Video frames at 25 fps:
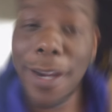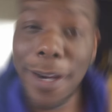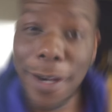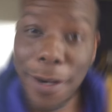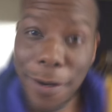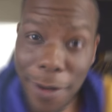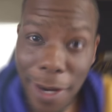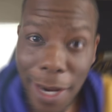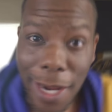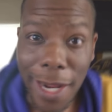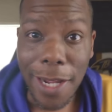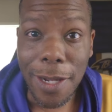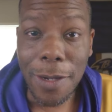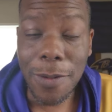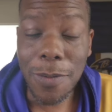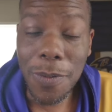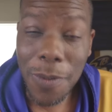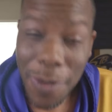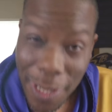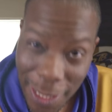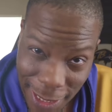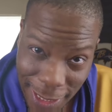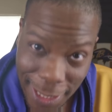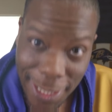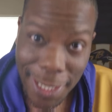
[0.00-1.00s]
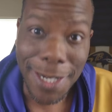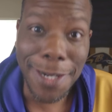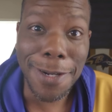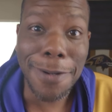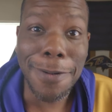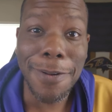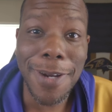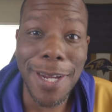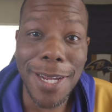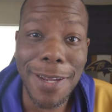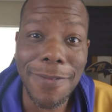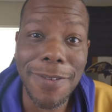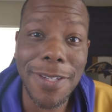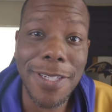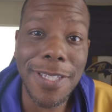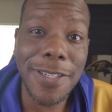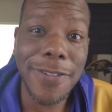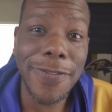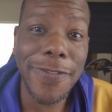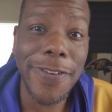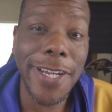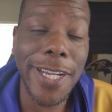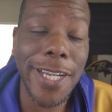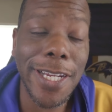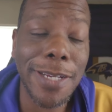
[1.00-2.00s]
strip. All right, what's good,
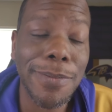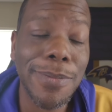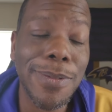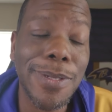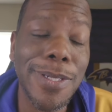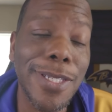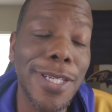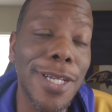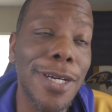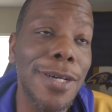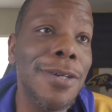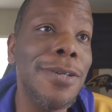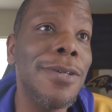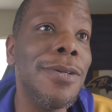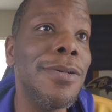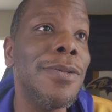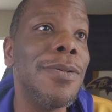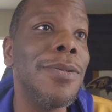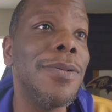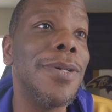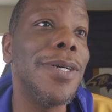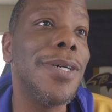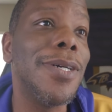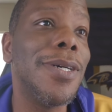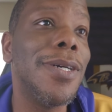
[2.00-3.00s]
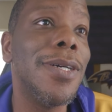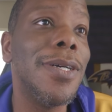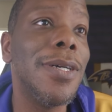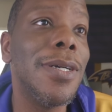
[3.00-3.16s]
Ravens fam? So,